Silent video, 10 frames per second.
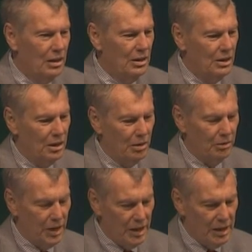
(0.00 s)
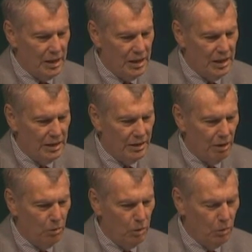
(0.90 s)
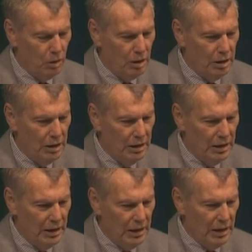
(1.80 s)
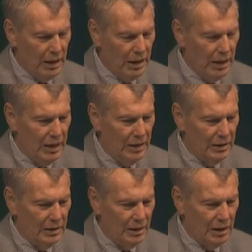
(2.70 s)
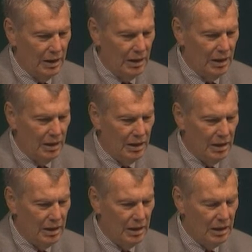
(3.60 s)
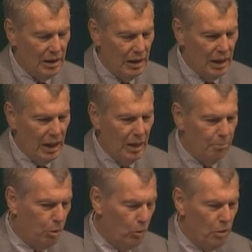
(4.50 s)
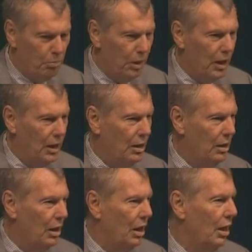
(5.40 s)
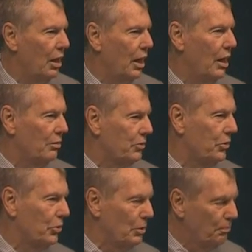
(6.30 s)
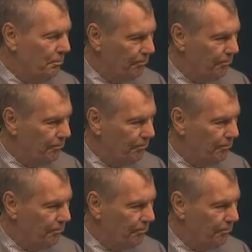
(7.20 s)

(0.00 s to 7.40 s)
so they there we were, and uh, I poured my heart out to him.